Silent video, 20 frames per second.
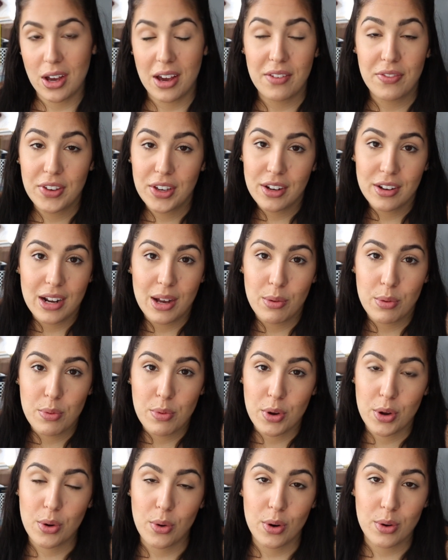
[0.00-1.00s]
I figured I would
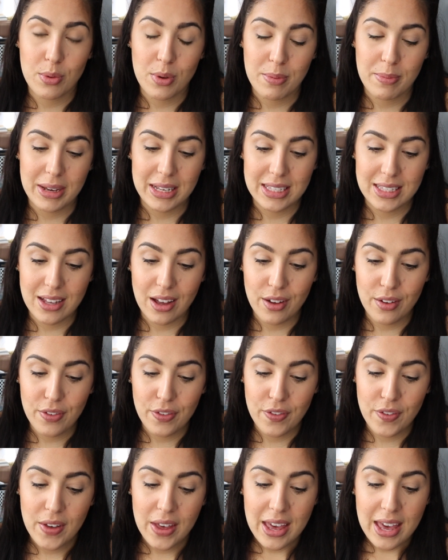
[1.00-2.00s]
record one
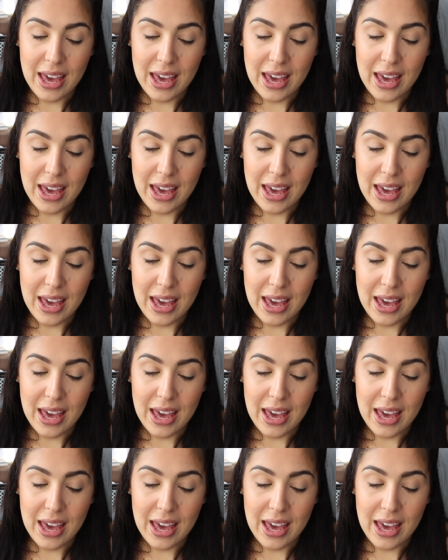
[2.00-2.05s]
myself